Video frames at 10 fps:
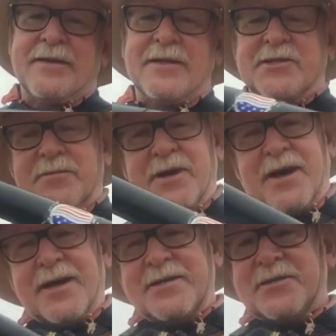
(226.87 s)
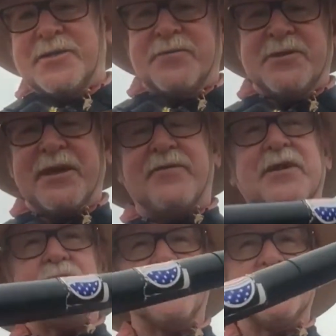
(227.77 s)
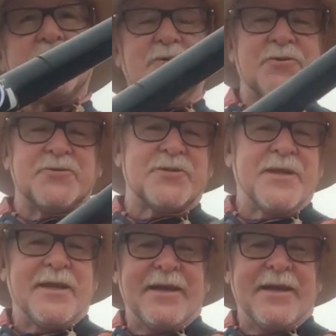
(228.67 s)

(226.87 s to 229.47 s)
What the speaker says: Need some guidance, some safety principles.